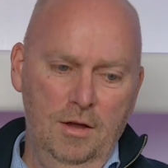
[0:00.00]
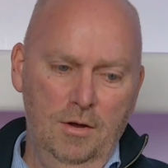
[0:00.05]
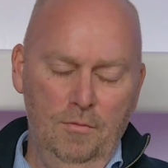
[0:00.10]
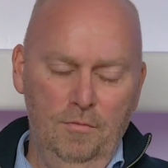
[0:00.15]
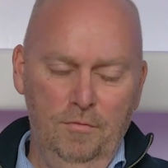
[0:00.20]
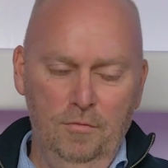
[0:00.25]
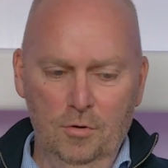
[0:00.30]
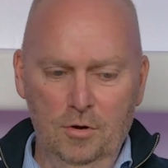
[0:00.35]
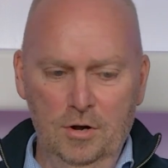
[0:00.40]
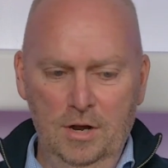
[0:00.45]

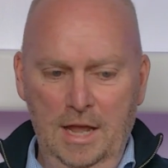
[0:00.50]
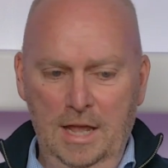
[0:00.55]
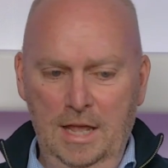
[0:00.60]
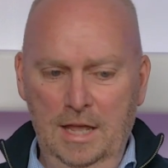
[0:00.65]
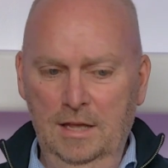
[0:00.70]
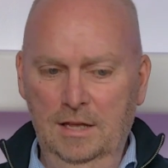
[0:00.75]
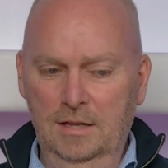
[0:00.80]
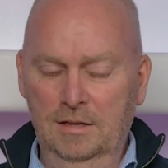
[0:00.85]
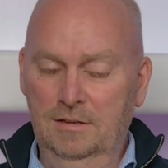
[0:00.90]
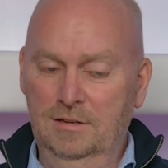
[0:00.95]
for
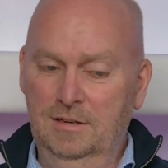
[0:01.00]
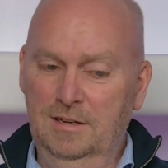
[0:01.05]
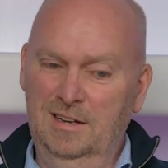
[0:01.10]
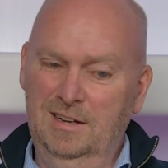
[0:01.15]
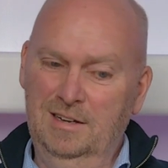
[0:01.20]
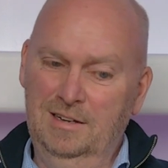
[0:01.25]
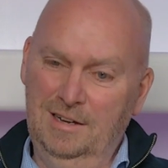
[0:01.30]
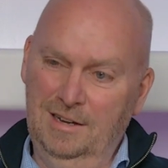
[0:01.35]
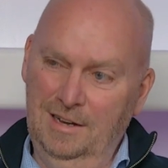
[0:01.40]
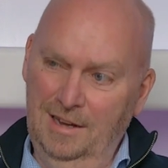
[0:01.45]
a
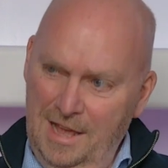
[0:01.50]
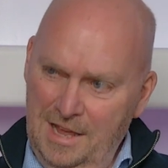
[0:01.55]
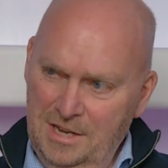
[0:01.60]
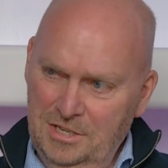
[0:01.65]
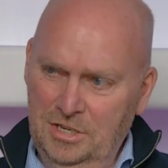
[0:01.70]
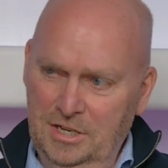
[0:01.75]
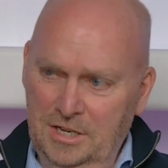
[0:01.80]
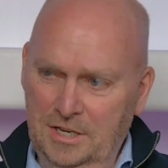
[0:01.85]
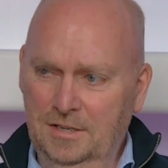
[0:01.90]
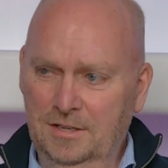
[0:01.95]

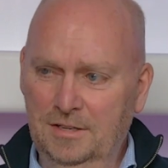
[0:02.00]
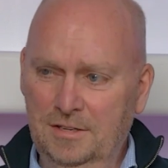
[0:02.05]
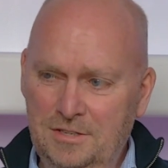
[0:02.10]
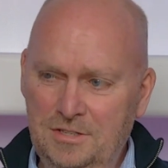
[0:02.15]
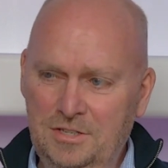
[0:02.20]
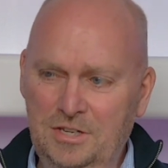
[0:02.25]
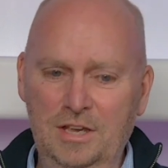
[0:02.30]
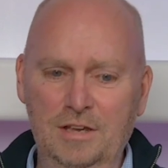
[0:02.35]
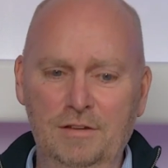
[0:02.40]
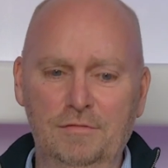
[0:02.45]
classic
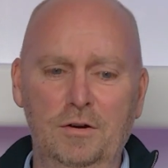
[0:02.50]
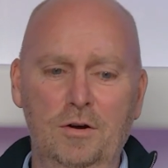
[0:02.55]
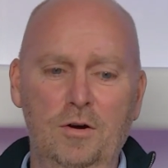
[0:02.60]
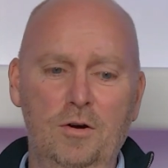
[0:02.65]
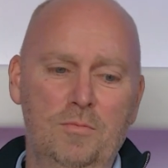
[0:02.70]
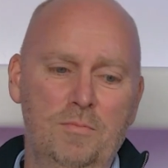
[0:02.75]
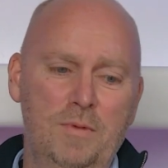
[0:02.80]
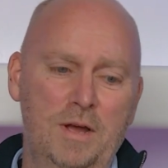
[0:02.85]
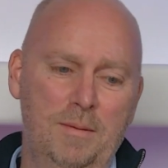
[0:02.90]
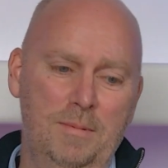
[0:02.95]
CFO,
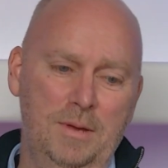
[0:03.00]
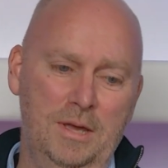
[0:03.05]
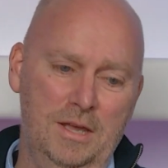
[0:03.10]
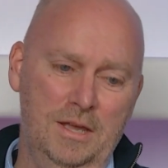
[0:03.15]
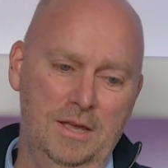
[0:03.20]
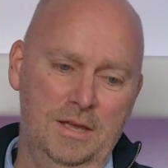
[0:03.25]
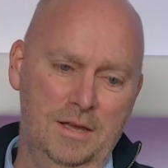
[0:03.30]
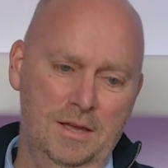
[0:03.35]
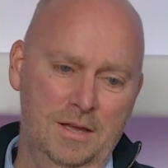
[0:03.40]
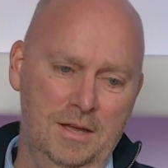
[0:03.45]

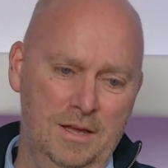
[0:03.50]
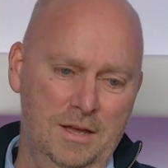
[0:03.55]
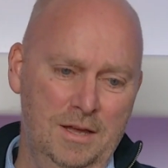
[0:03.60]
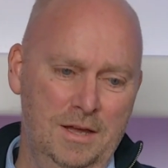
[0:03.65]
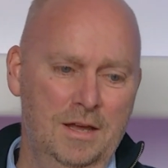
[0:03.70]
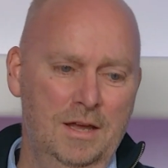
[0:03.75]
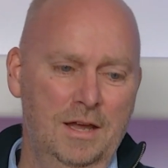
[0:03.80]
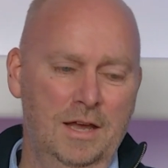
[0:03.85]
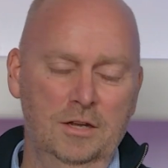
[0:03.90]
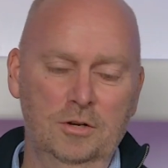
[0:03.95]
maybe
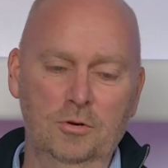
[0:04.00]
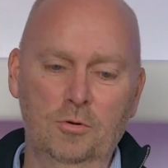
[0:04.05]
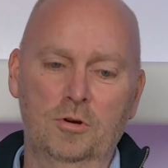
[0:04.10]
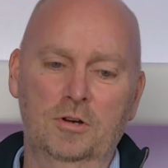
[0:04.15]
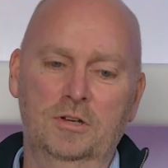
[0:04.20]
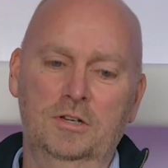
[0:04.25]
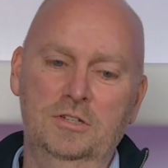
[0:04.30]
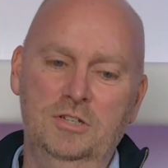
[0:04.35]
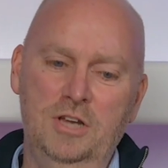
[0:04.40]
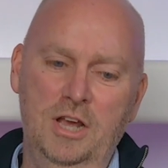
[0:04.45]
an
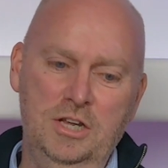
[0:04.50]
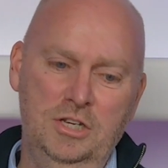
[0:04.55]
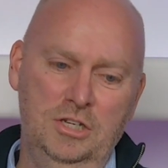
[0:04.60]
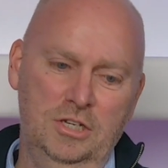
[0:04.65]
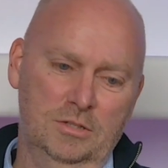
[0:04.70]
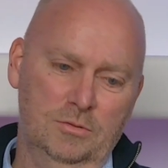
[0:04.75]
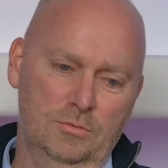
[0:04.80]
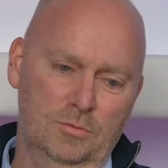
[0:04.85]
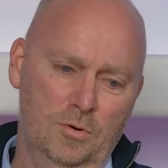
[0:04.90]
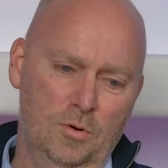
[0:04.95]

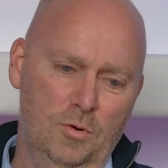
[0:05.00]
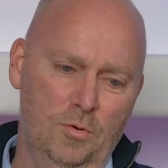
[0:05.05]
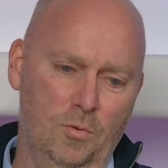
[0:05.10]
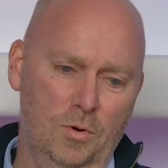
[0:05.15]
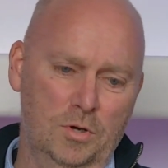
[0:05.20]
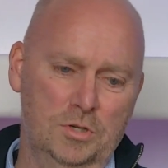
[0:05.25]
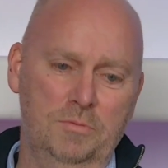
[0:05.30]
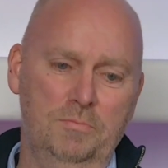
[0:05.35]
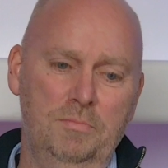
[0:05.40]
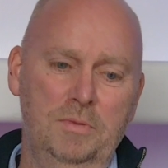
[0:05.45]
organization
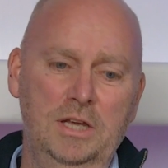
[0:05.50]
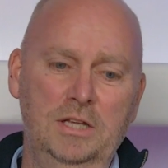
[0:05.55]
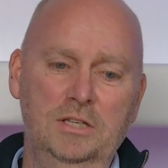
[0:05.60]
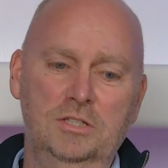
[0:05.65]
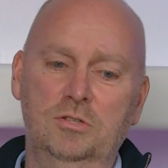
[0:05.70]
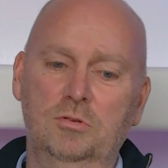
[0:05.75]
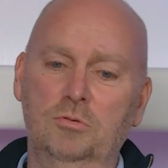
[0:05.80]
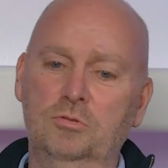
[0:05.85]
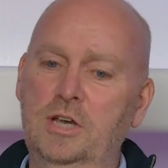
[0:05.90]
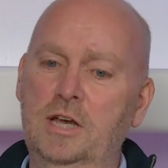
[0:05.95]
was a means
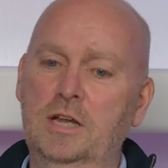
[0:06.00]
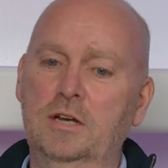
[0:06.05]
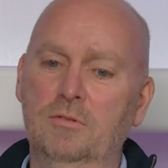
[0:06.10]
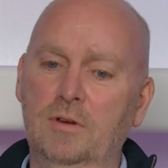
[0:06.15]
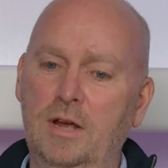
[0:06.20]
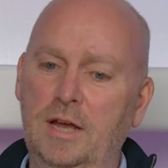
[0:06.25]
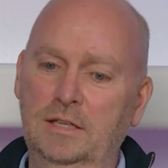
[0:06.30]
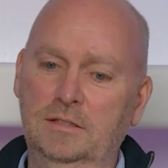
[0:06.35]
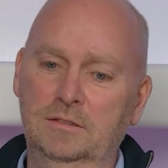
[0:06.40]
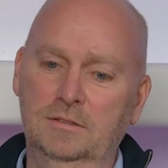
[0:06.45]
to
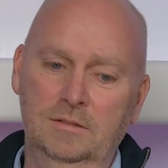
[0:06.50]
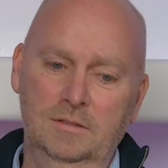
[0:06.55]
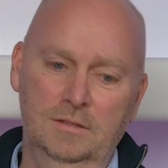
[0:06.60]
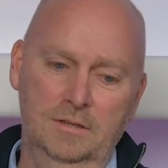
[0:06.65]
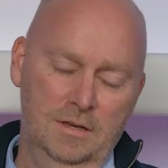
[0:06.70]
generate